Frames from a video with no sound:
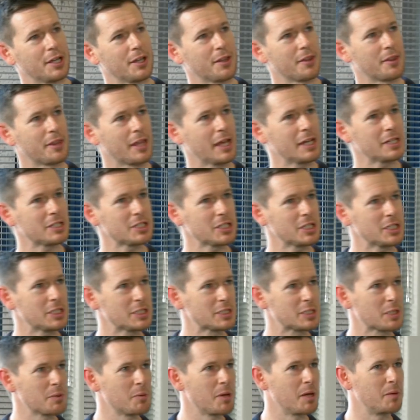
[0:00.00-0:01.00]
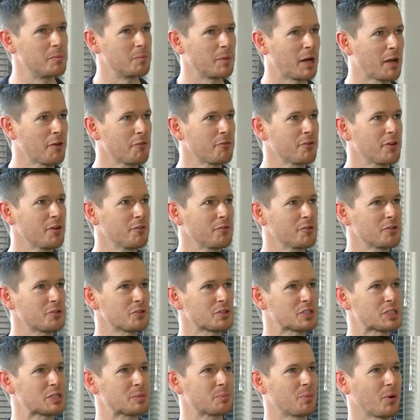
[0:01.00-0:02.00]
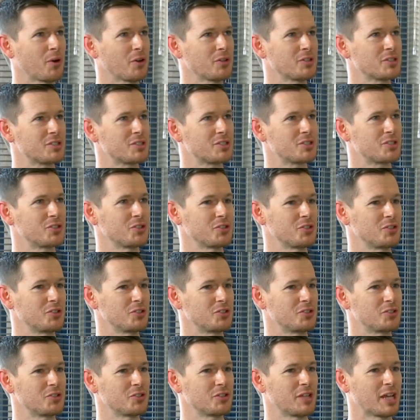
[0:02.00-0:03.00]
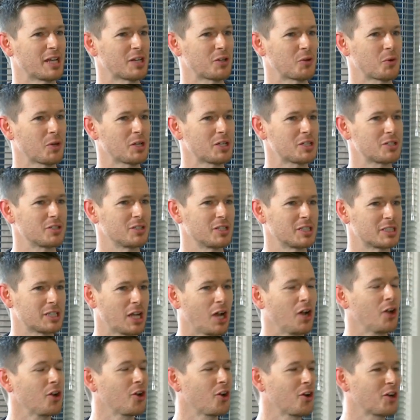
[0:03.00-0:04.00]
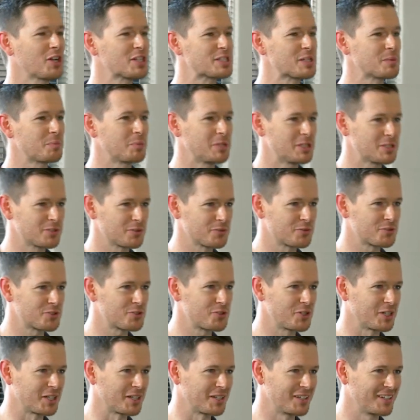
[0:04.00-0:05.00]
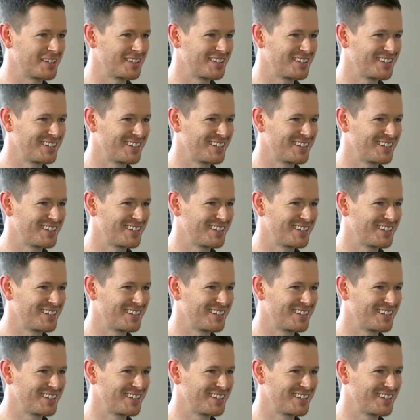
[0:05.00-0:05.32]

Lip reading: that is my favorite response to that question is, how long is a piece of string?